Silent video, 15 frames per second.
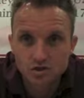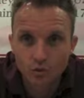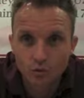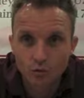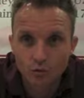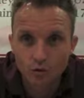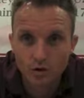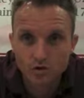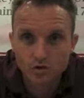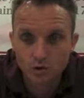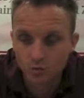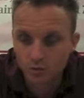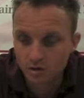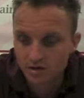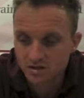so
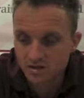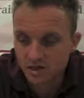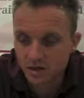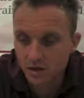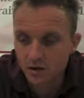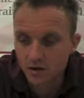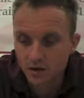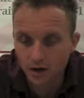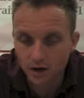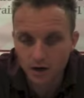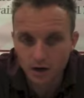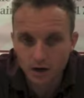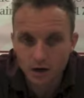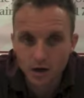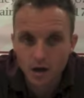we are still
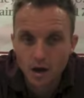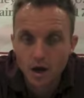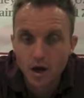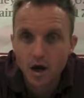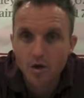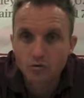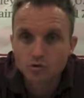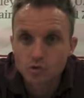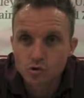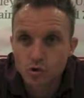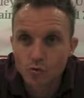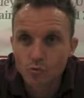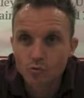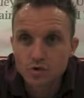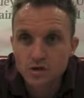learning how to
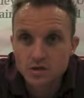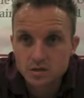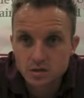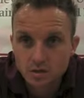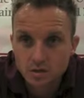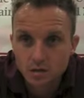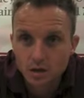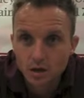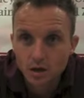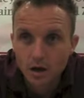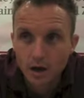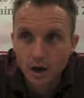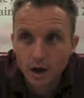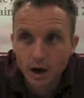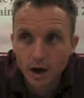compete,
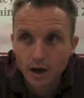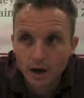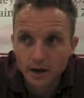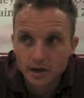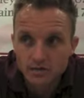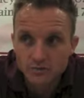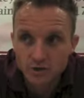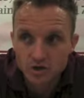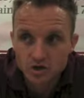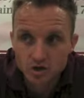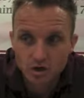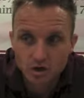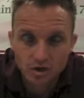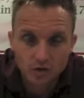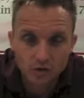and
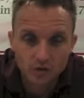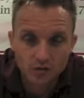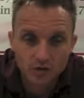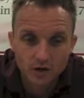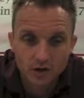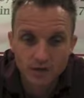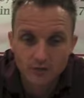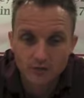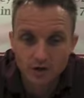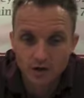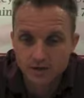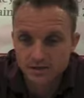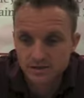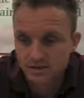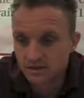especially on the level
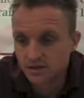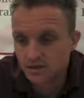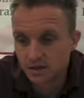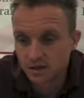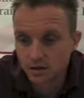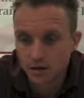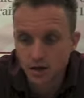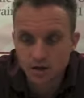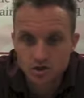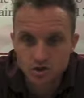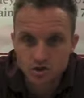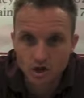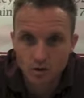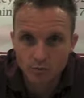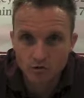as this Asian
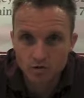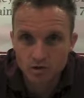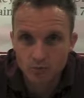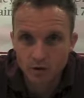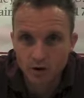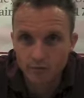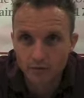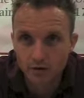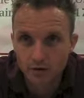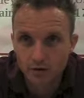Championship level.